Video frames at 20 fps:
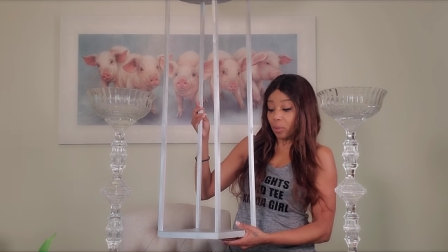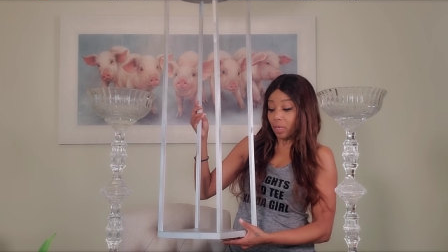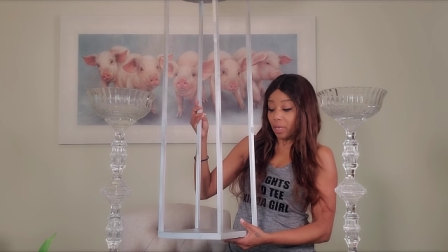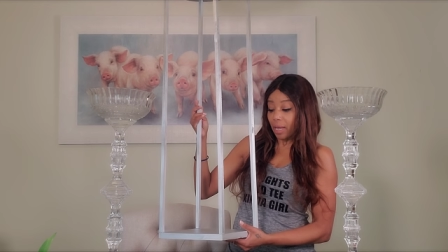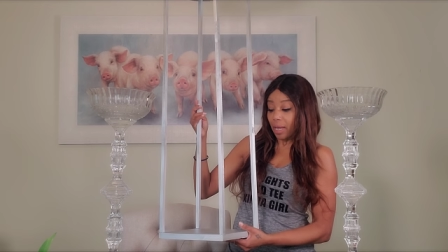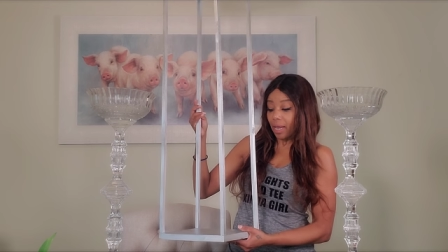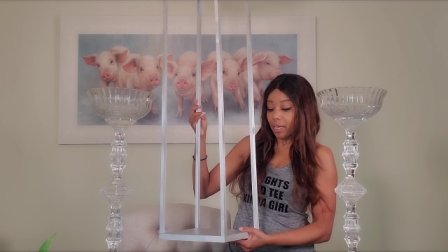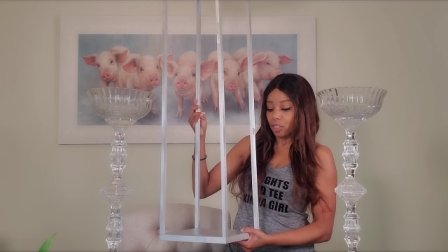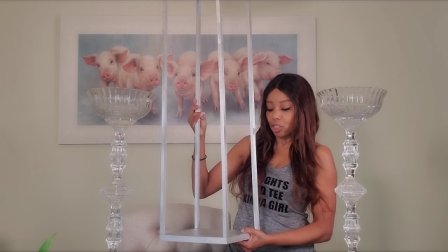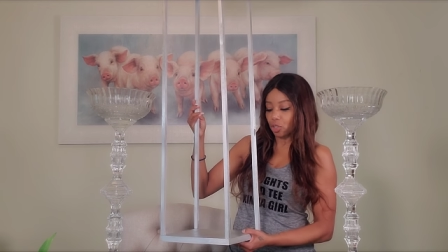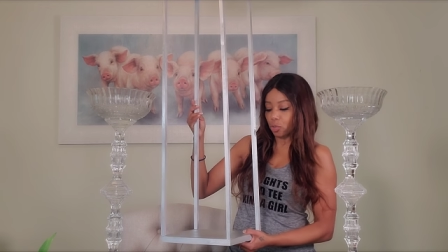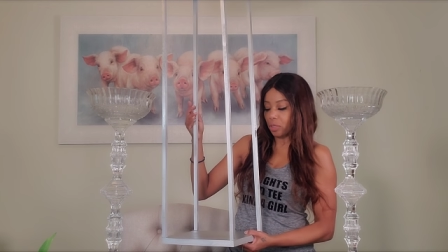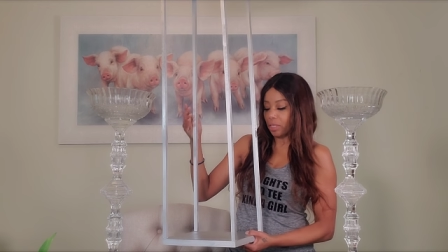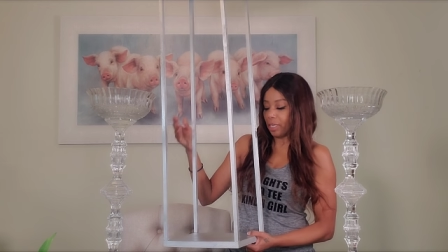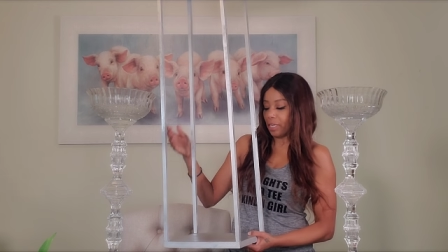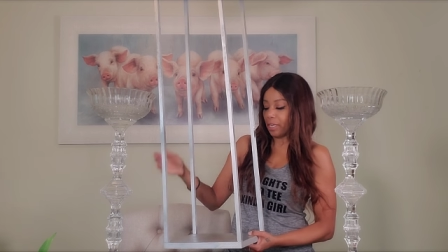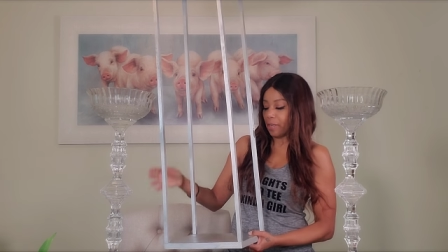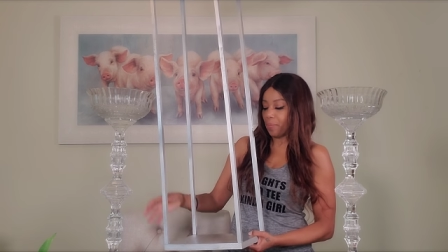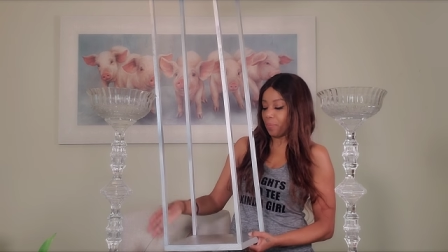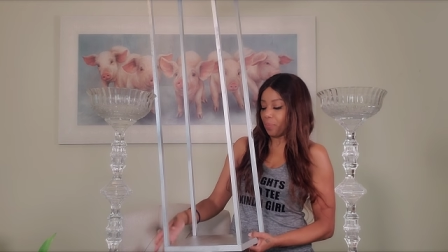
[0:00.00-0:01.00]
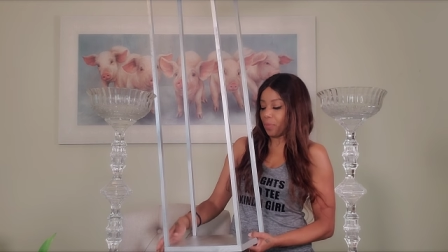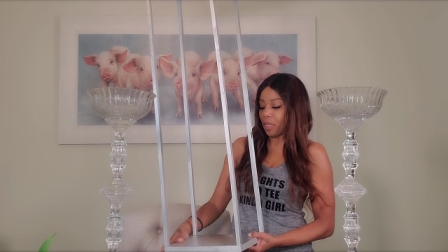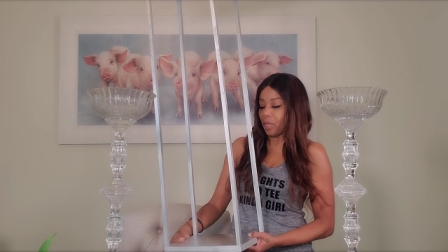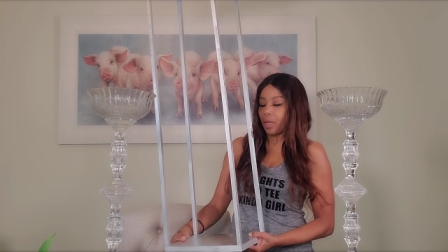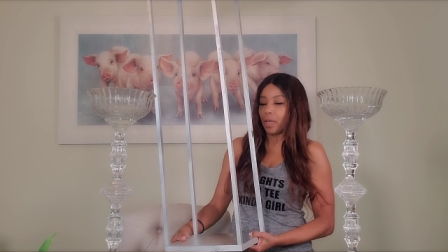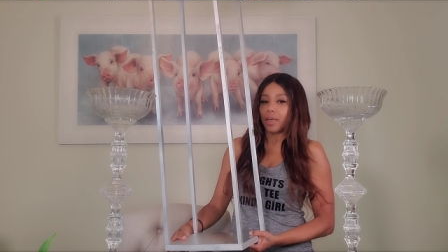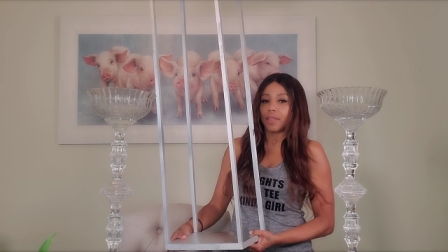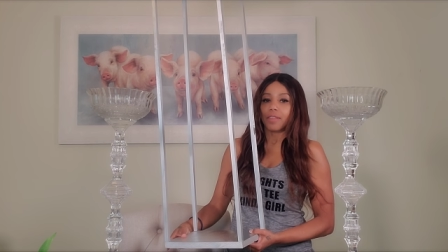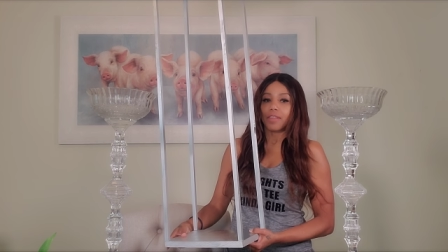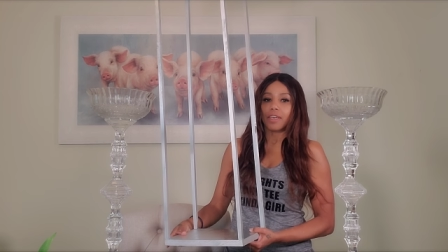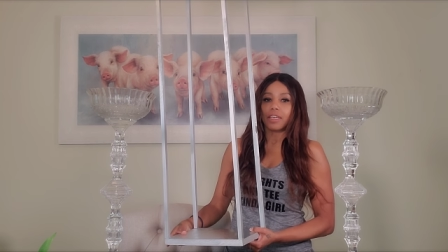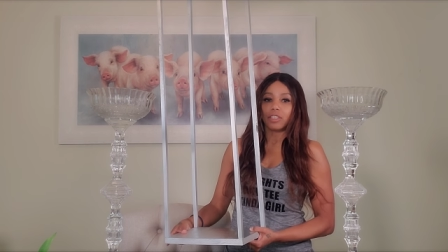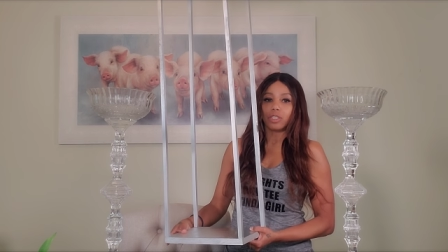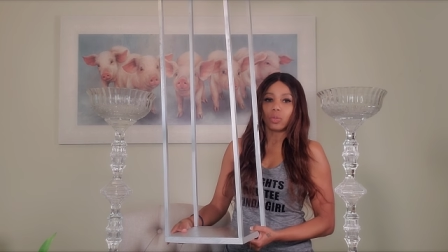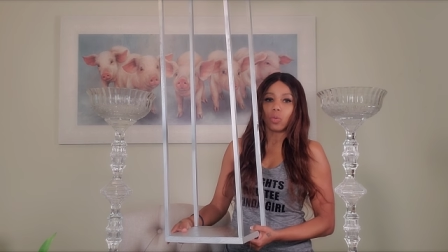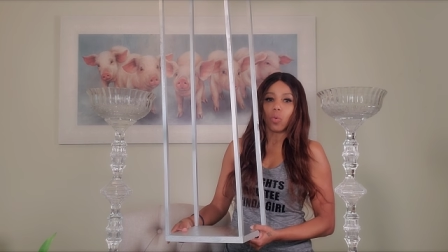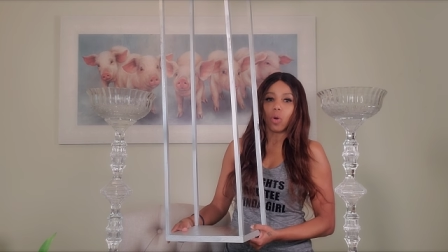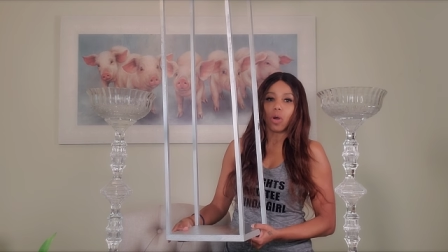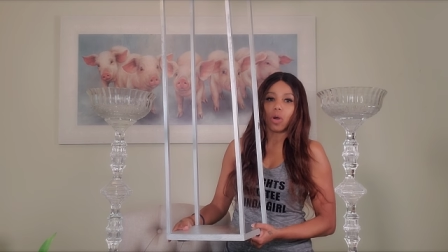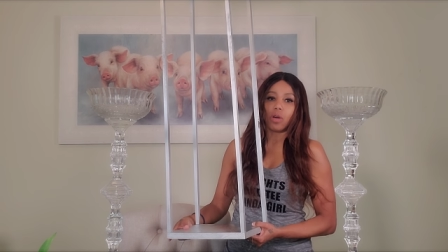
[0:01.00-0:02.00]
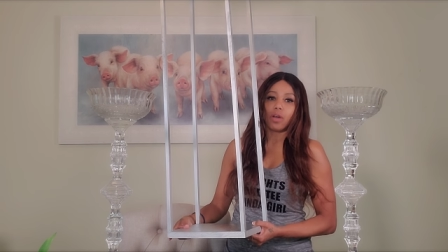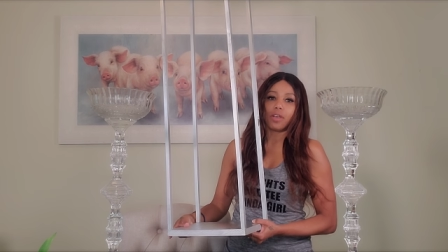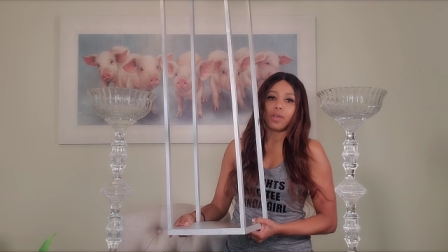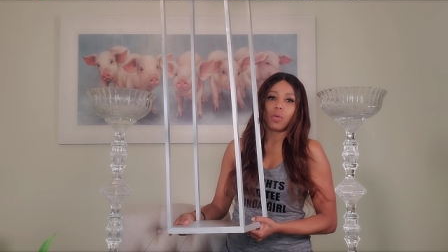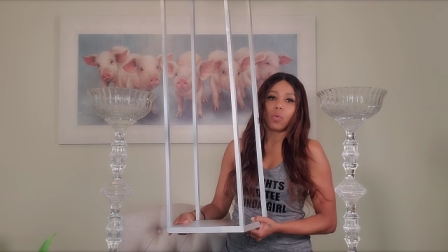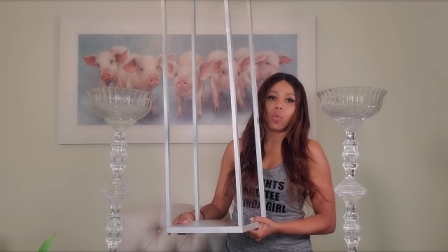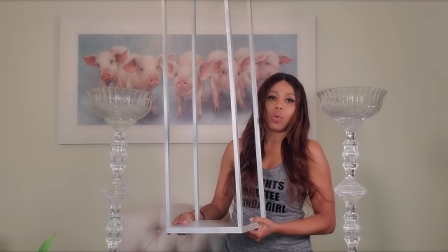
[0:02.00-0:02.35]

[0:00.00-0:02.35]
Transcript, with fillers: Well, actually, this one,